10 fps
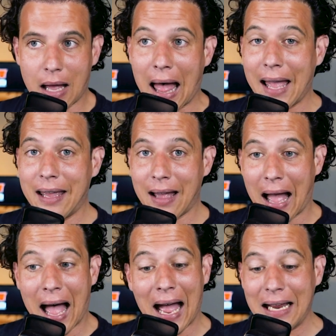I
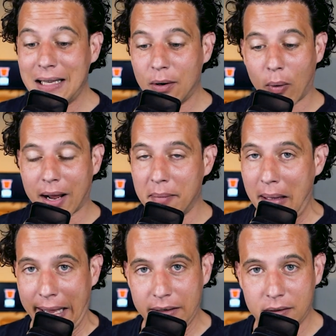highly
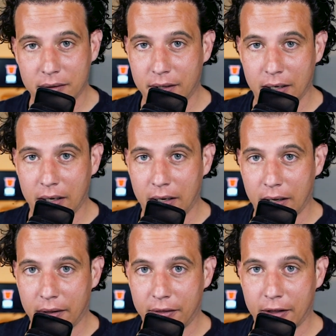recommend
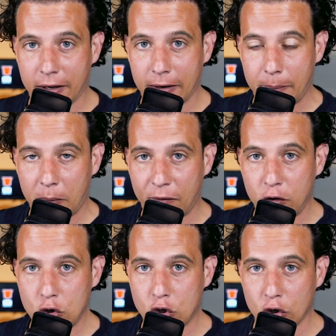the
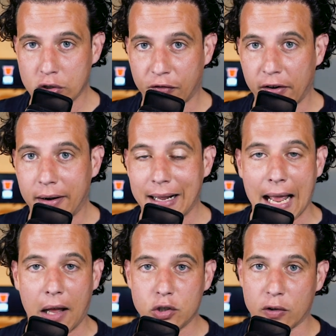futures funded
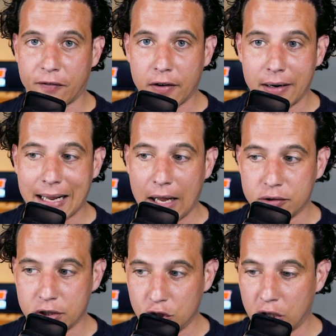accounts or funded
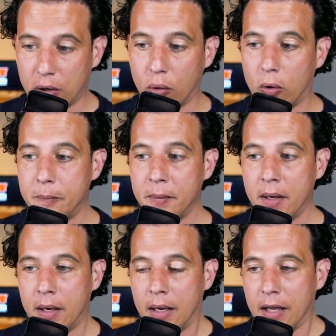accounts in general.
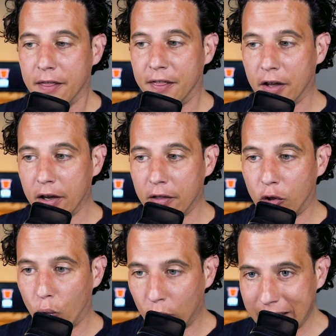The
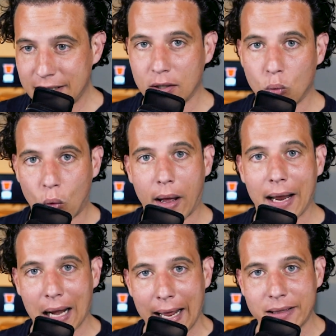reason why
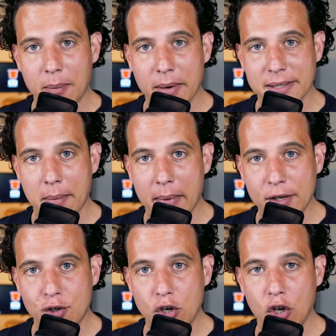I like them, as I
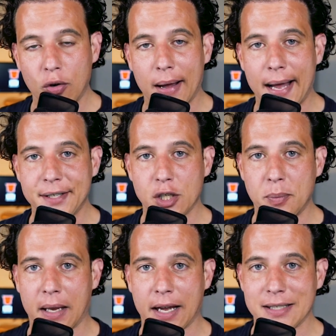mentioned to you guys, is
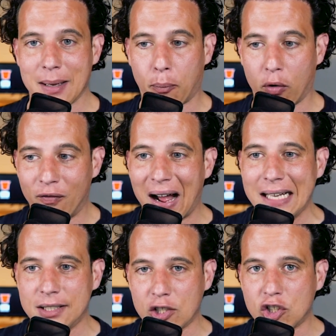because it
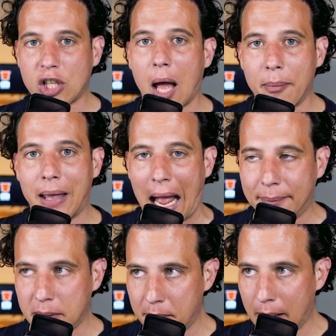provides a
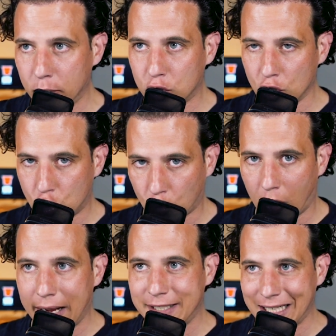stopgap to be able to
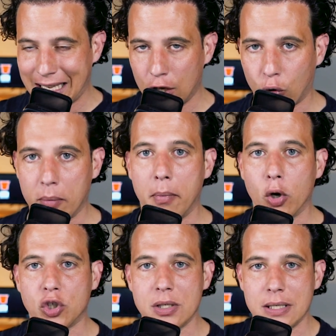try to get your
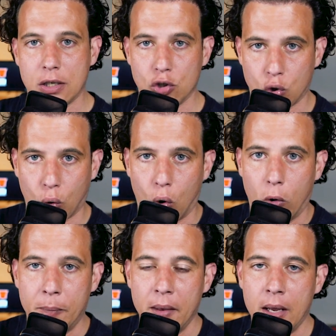emotions in
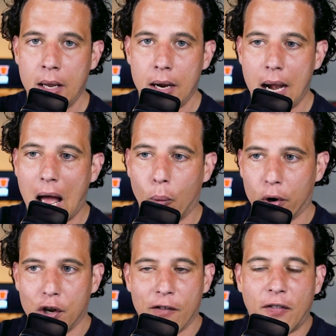control. Not
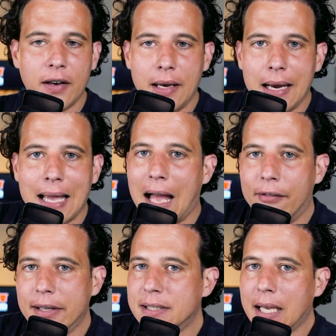where you fund an
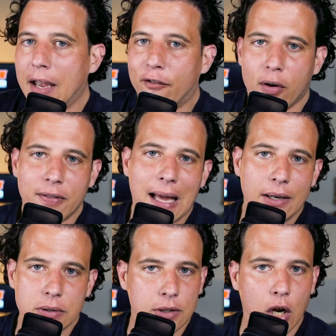account, let's say for
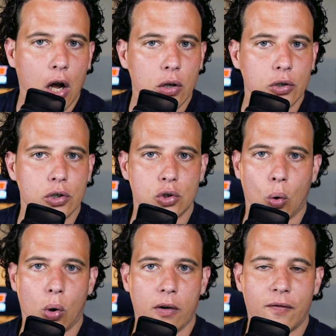$1,000
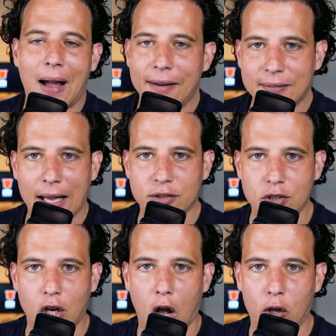or
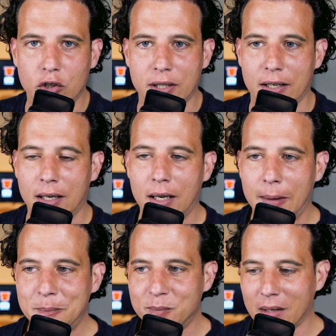$5,000, and
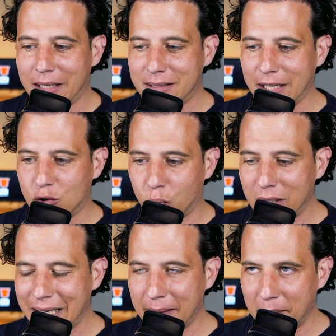it's
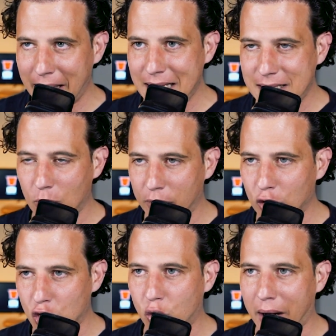really amazing when
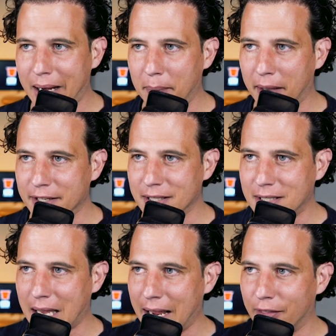you're trading because
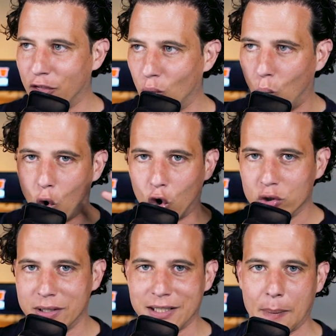it's like the
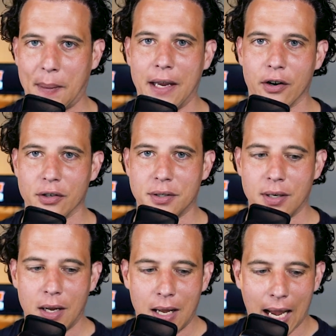world disappears
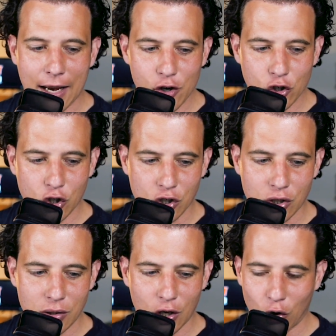and you're
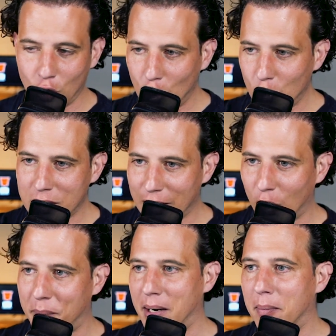just, you lose a
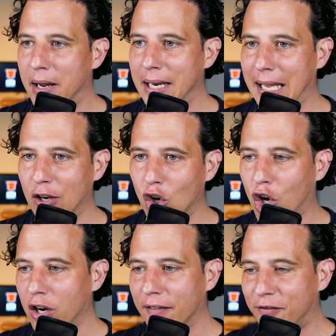little bit of money and you
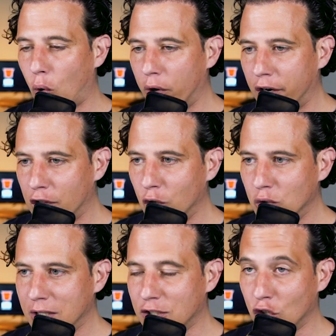couldn't afford to
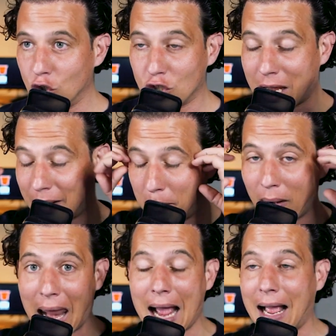lose it. So you just kind of
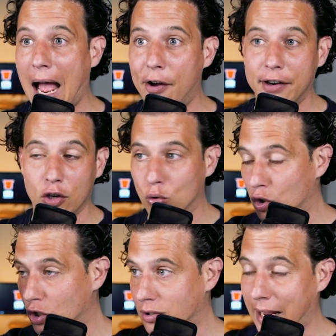black out and you
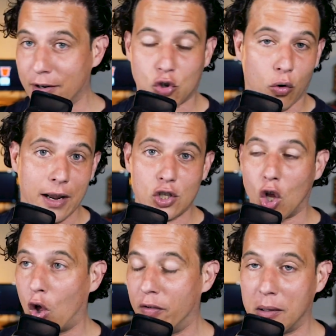just take trades
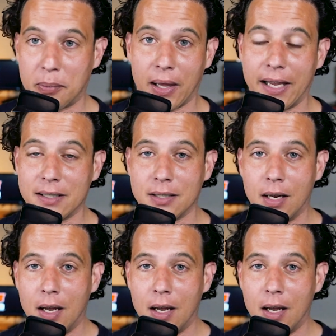all over the place.